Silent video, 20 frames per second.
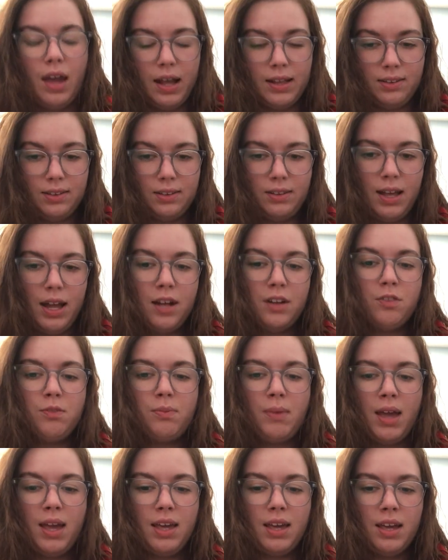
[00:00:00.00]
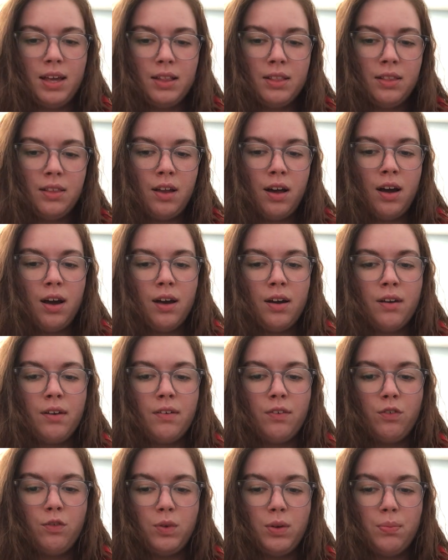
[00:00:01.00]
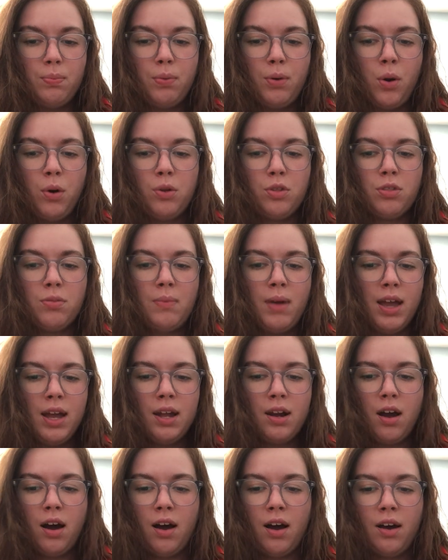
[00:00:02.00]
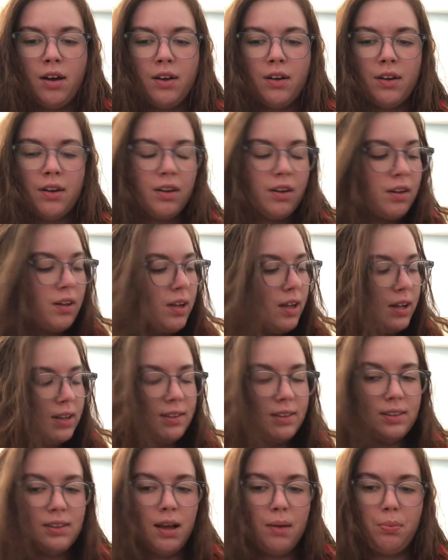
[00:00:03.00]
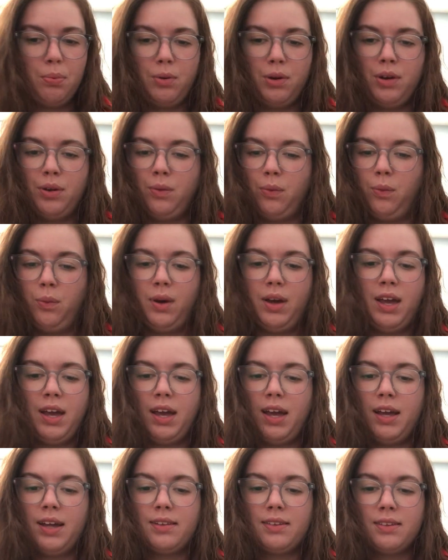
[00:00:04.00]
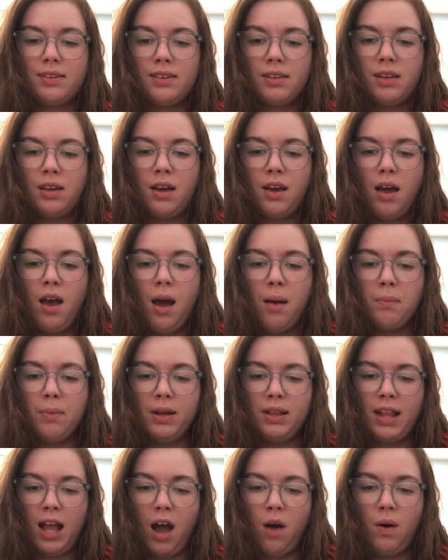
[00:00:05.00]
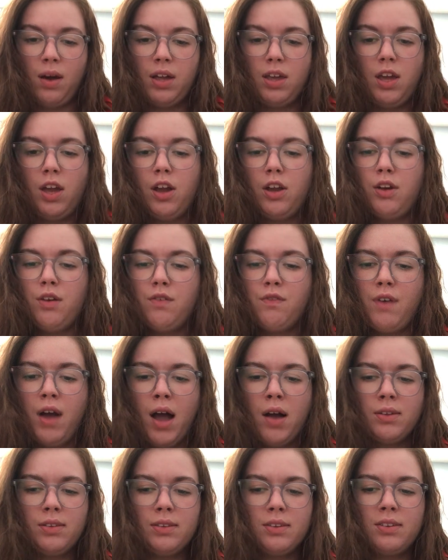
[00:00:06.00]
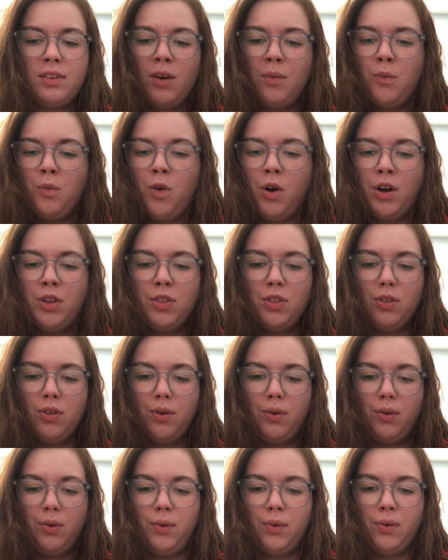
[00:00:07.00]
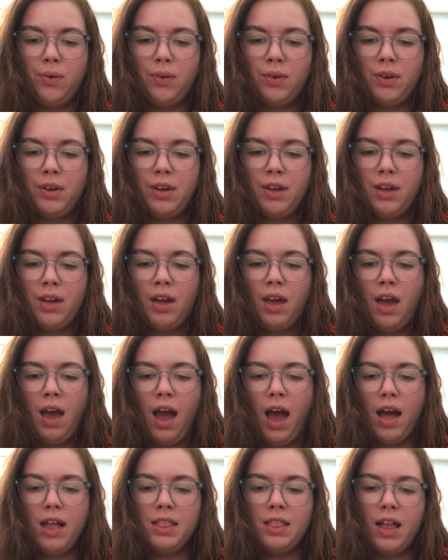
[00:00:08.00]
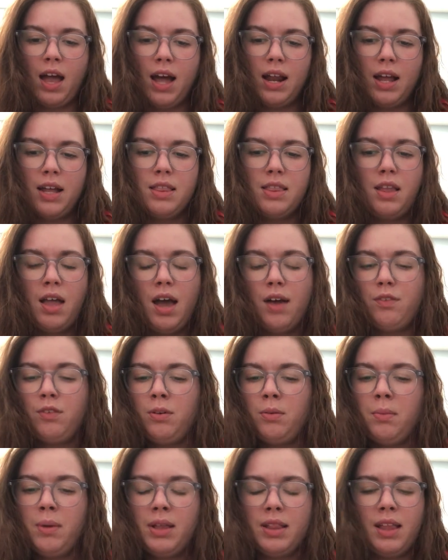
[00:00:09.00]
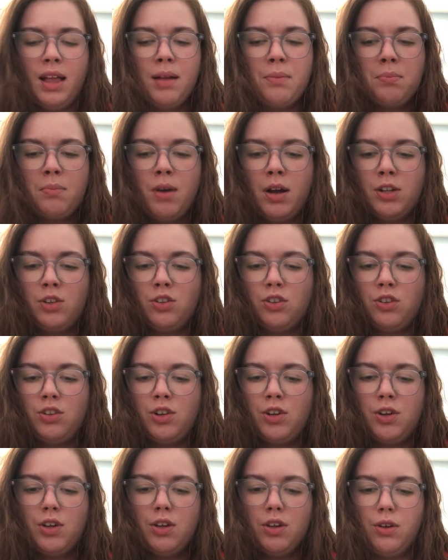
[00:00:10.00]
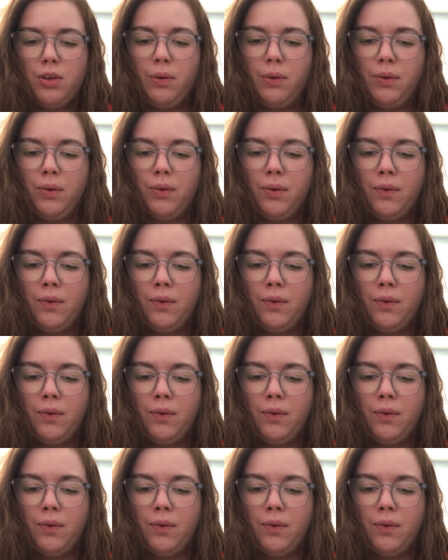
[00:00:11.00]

Instead of making love, we both made our separate ways. But now I hear you found someone new, and that I never meant that much to you.